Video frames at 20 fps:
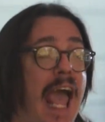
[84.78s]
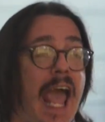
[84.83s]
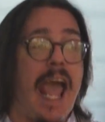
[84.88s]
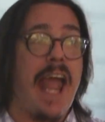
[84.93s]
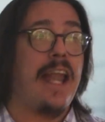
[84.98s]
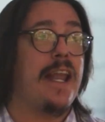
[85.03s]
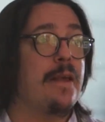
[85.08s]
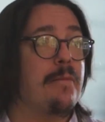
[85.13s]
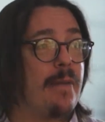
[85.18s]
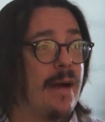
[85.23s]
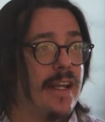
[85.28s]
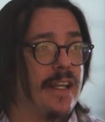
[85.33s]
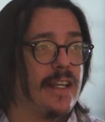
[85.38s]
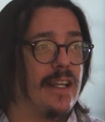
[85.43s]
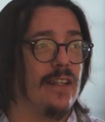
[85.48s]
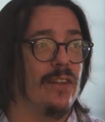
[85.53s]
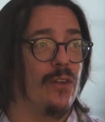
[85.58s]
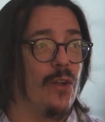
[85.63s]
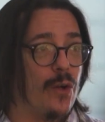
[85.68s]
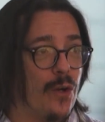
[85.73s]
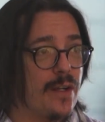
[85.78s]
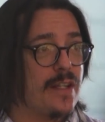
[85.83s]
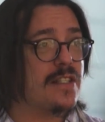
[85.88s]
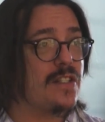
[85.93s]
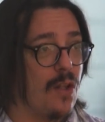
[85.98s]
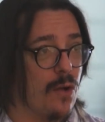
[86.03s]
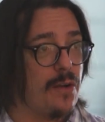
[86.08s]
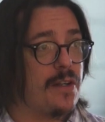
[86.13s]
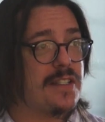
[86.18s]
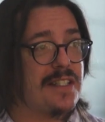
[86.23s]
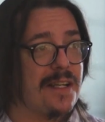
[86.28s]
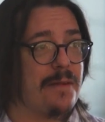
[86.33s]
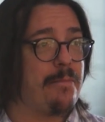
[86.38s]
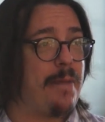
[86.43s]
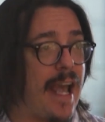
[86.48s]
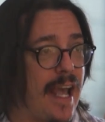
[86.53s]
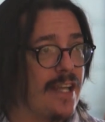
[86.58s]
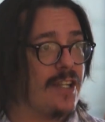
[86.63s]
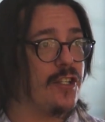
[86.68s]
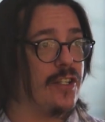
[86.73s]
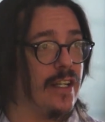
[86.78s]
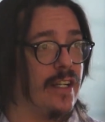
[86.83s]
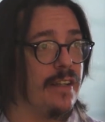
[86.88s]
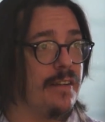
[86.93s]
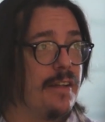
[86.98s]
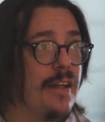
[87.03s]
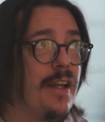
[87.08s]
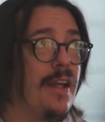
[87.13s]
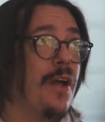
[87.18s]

Anybody can learn as long as they're passionate,